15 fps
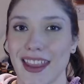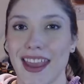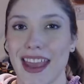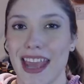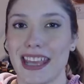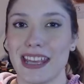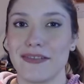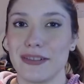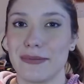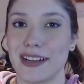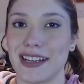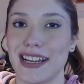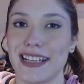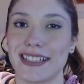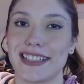Hey
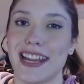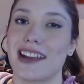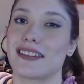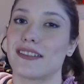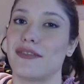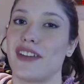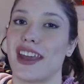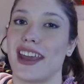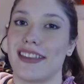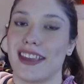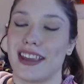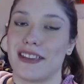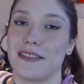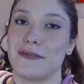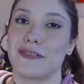everybody, it's Hannah Faye.
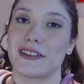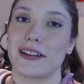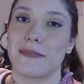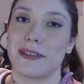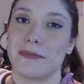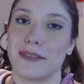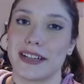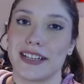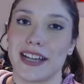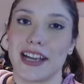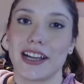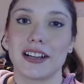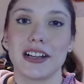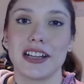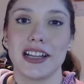Thank you for coming to my
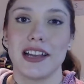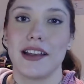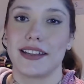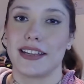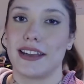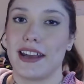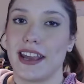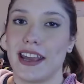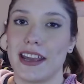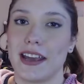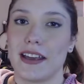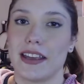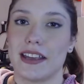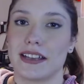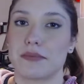channel.
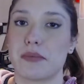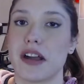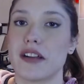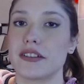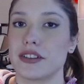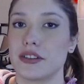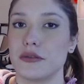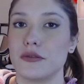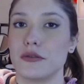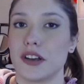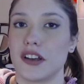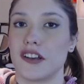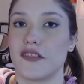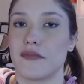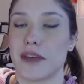Today is part 2
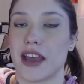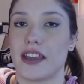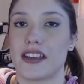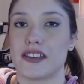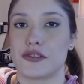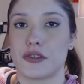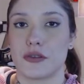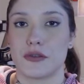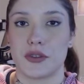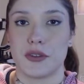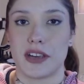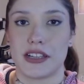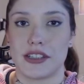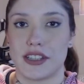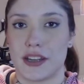of my Intro to
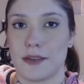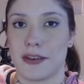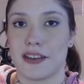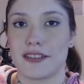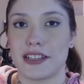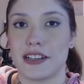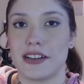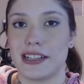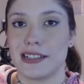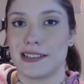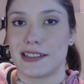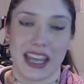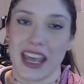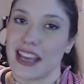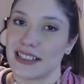HTML
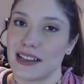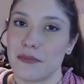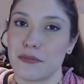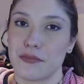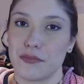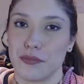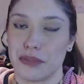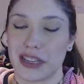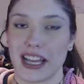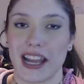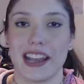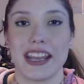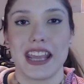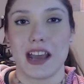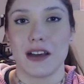series. As I'm
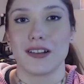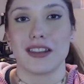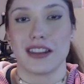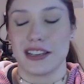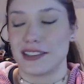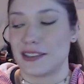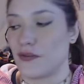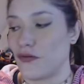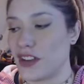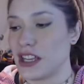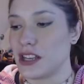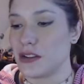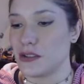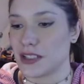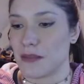planning out these
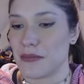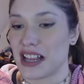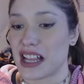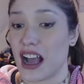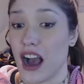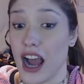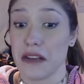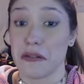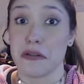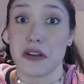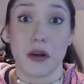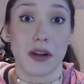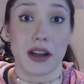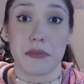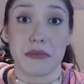videos, I'm like, I don't
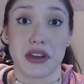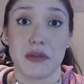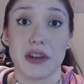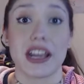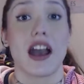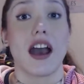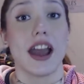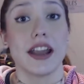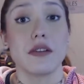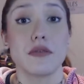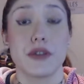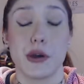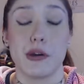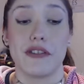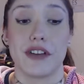know what I'm doing. I don't
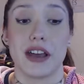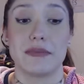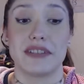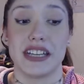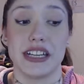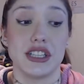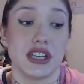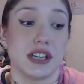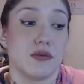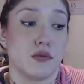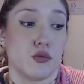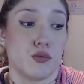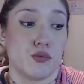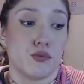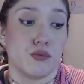know if I'm
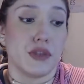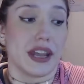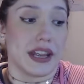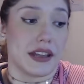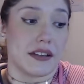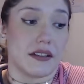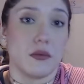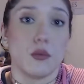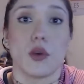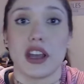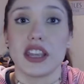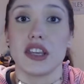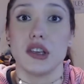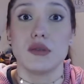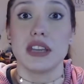teaching like
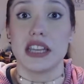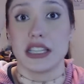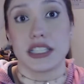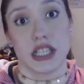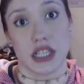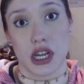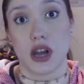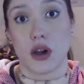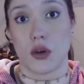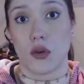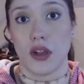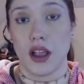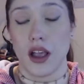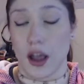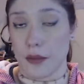what you need to know.
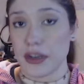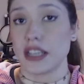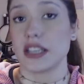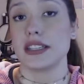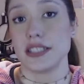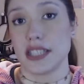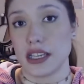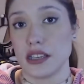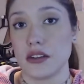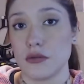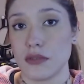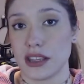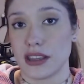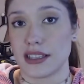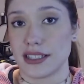I'm going to continue
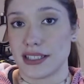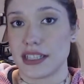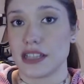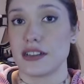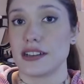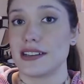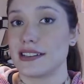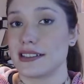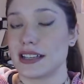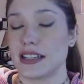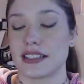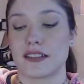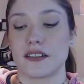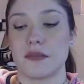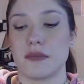with this series.
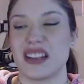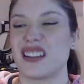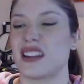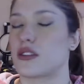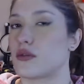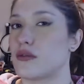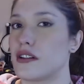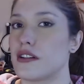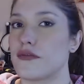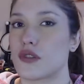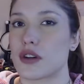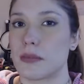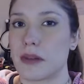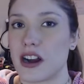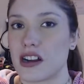It's going to be like 3 or
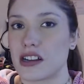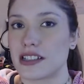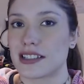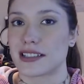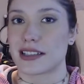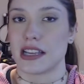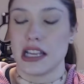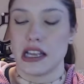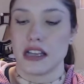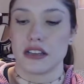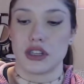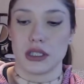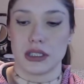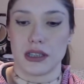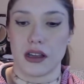4 parts
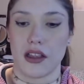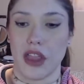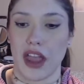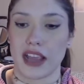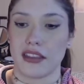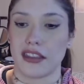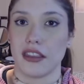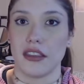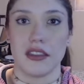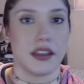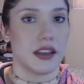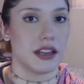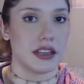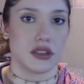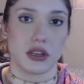just on like
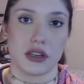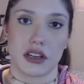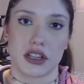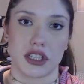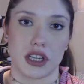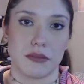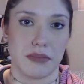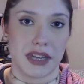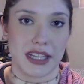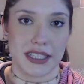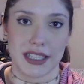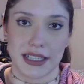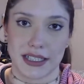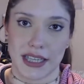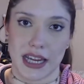the introduction
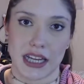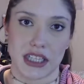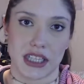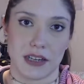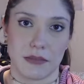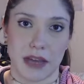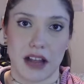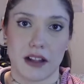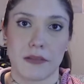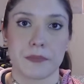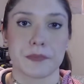basics to HTML.